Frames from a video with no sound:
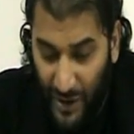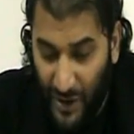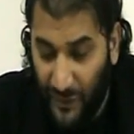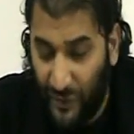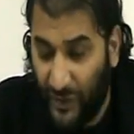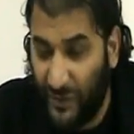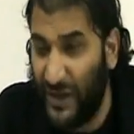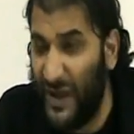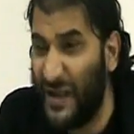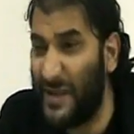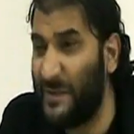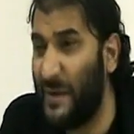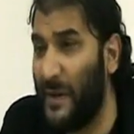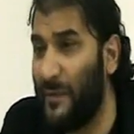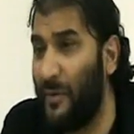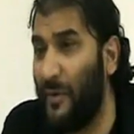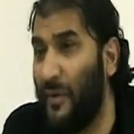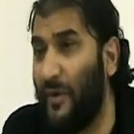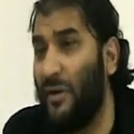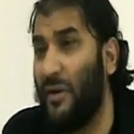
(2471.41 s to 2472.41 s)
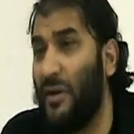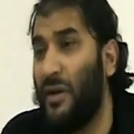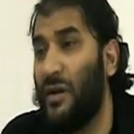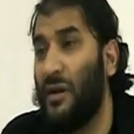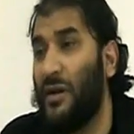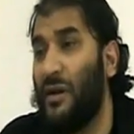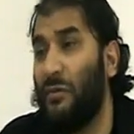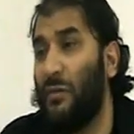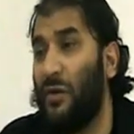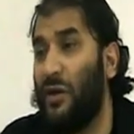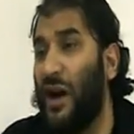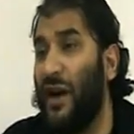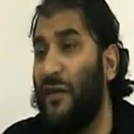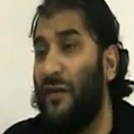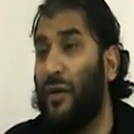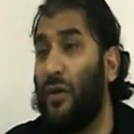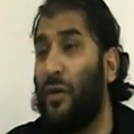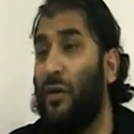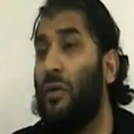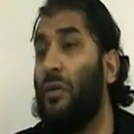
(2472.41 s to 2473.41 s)
So these people,
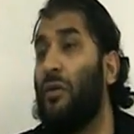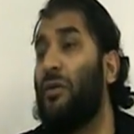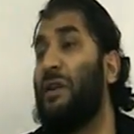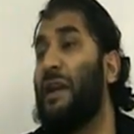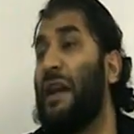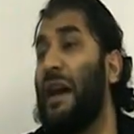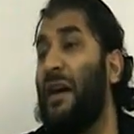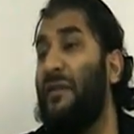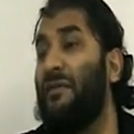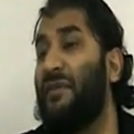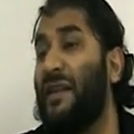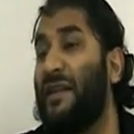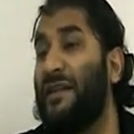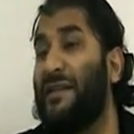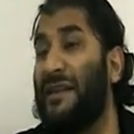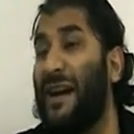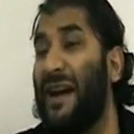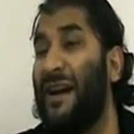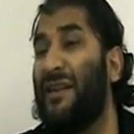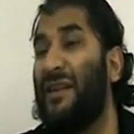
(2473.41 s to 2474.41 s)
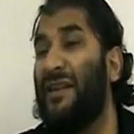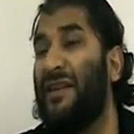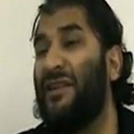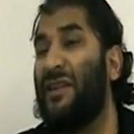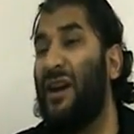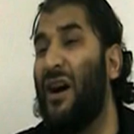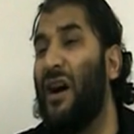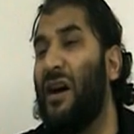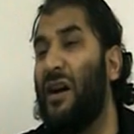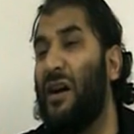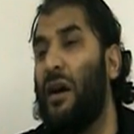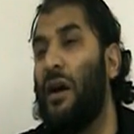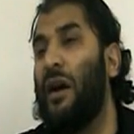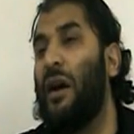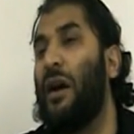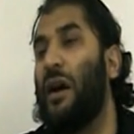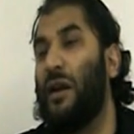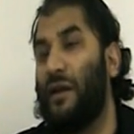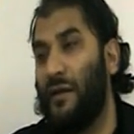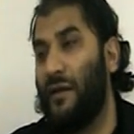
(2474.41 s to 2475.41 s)
munafiqun, they have these dead, dark
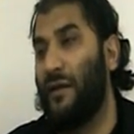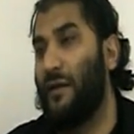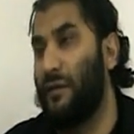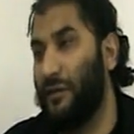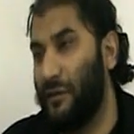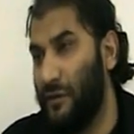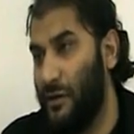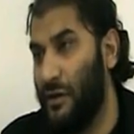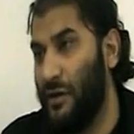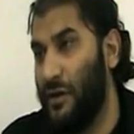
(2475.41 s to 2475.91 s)
hearts.